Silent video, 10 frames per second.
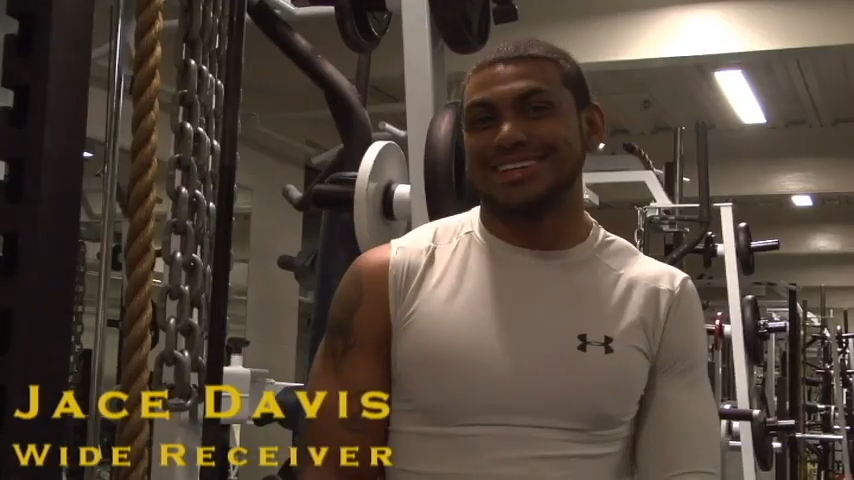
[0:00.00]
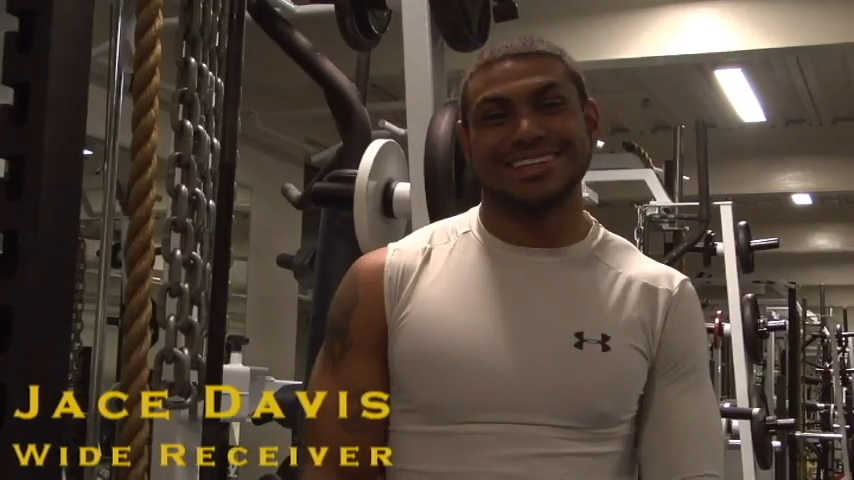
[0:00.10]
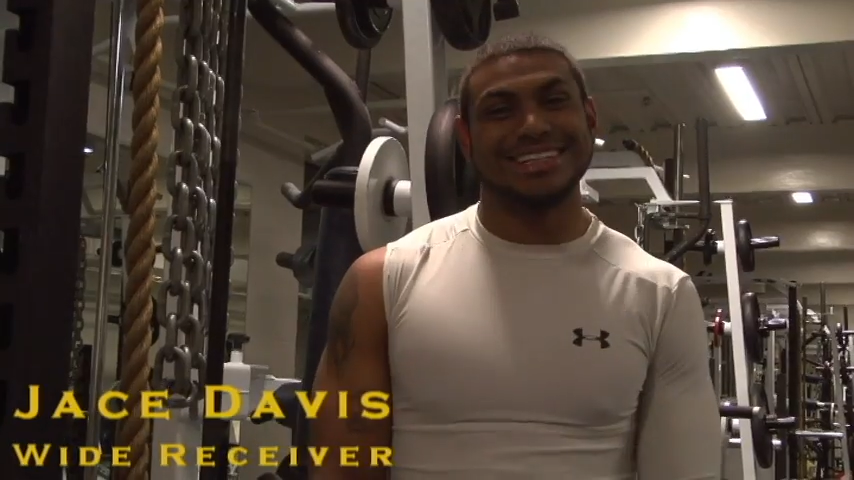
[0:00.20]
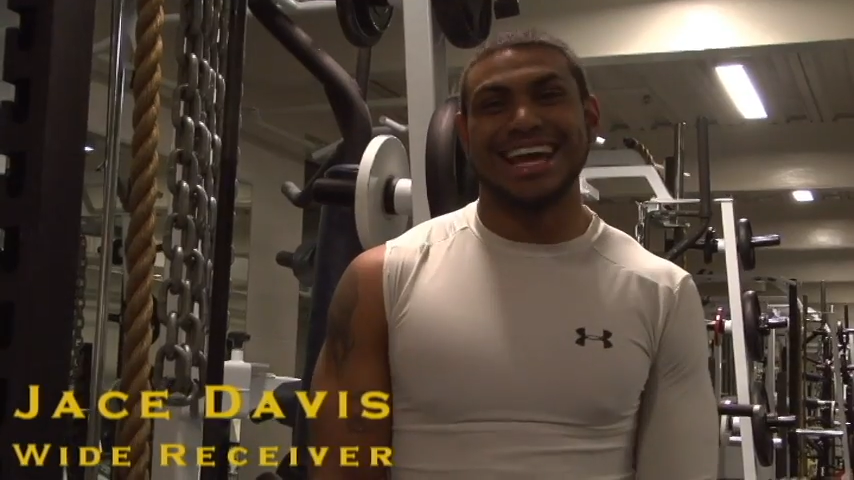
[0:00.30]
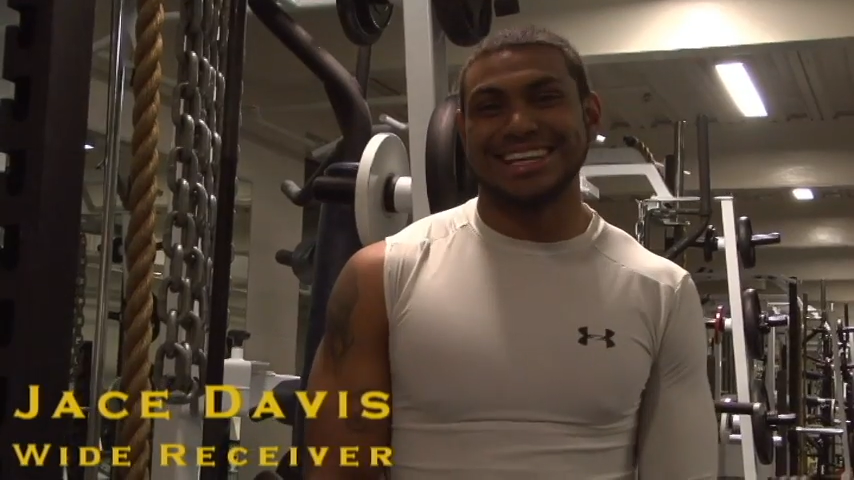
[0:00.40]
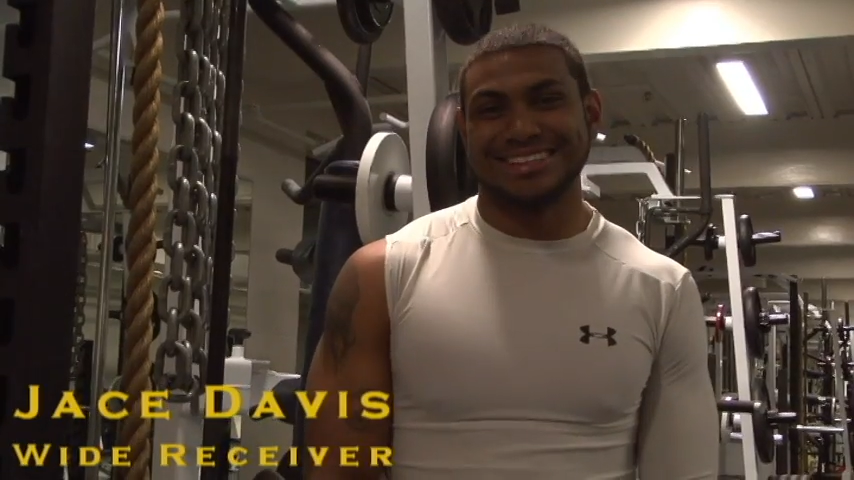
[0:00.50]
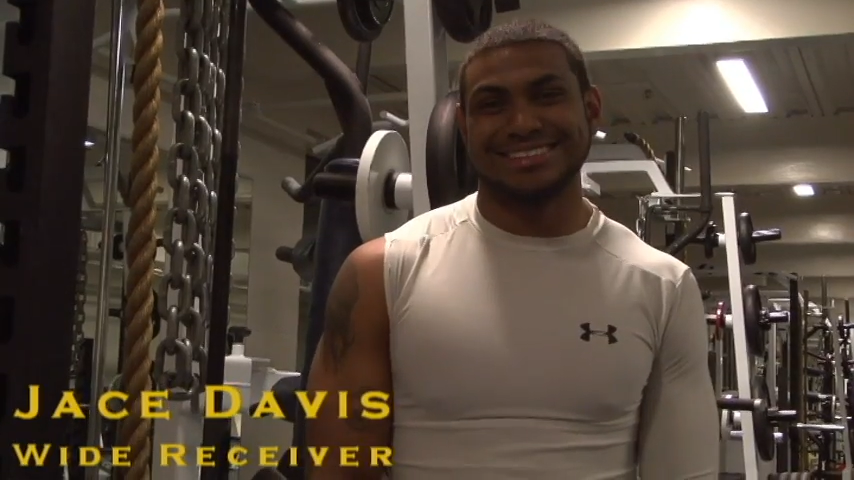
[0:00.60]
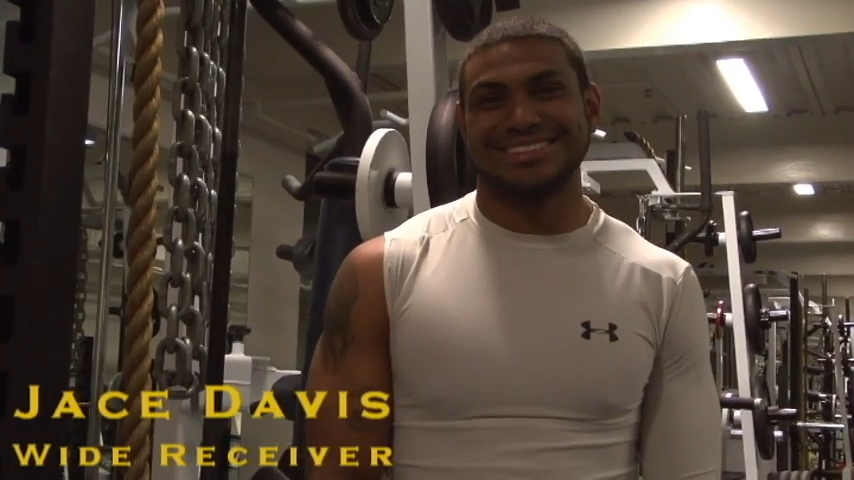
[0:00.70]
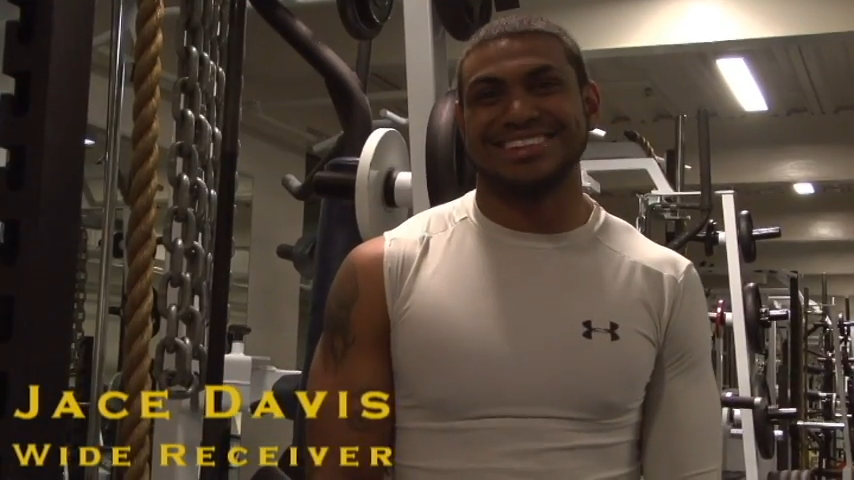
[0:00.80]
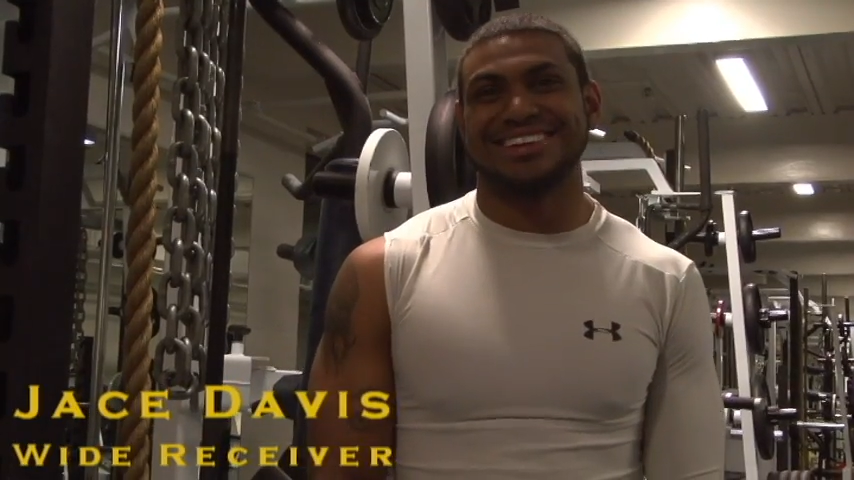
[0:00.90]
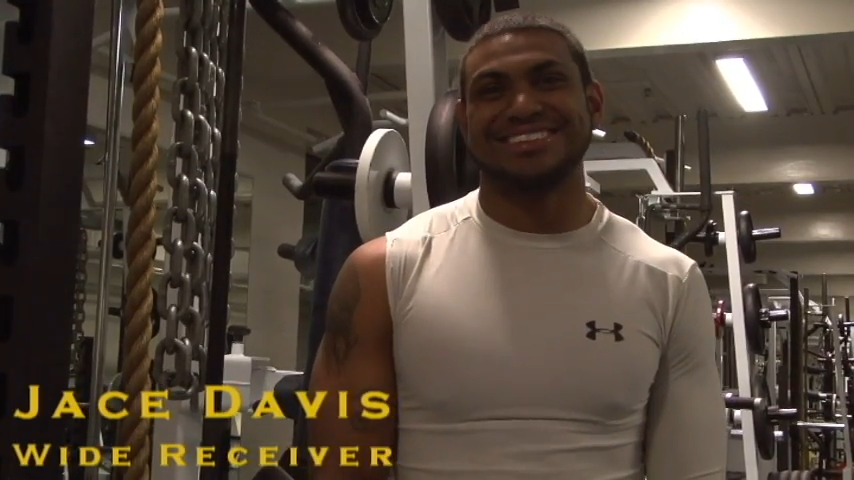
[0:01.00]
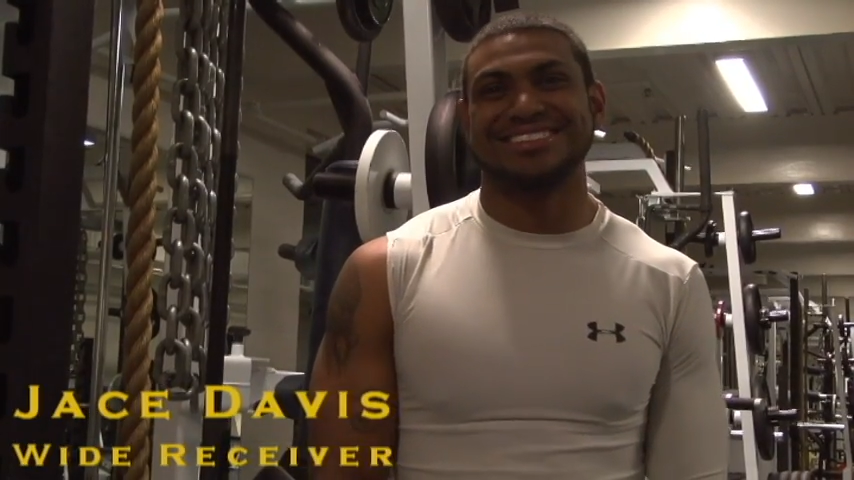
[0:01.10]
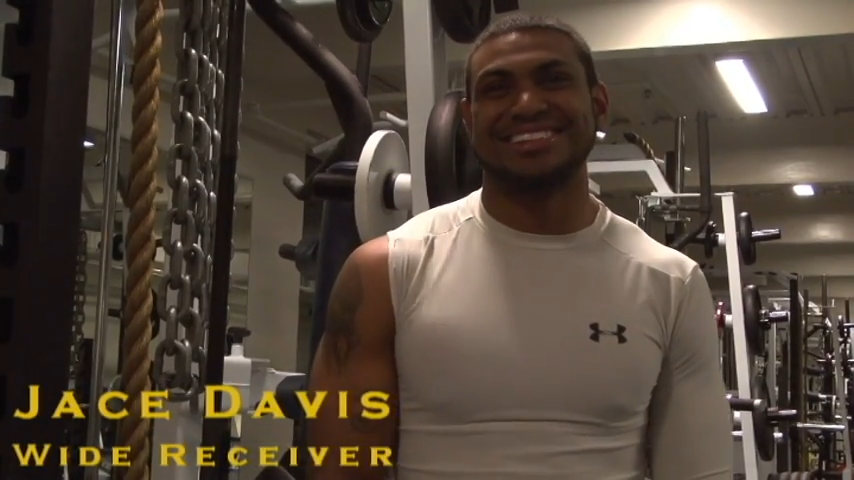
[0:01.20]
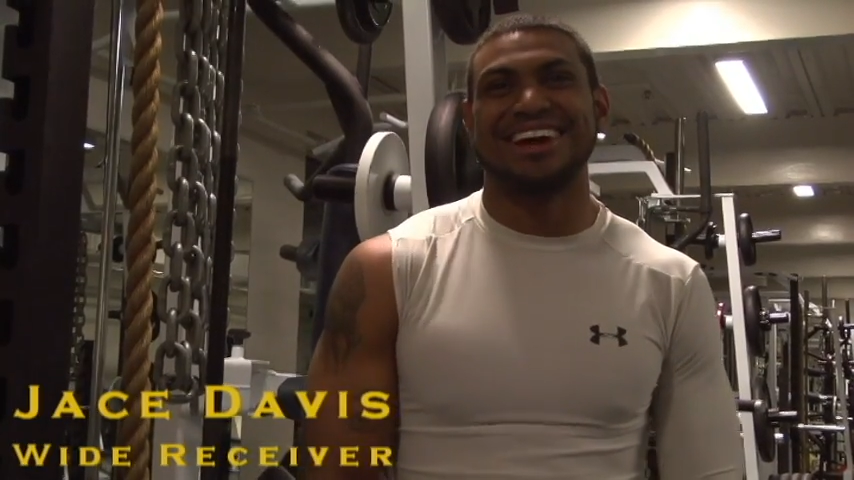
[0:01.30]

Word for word: a good day, you know.